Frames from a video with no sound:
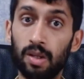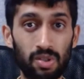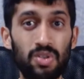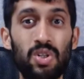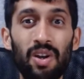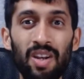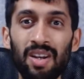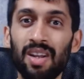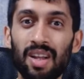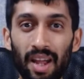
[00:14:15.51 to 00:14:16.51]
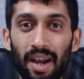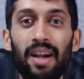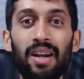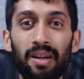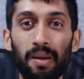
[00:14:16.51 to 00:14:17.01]
So join in
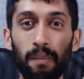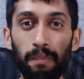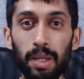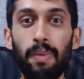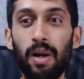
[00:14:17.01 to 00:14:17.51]
and be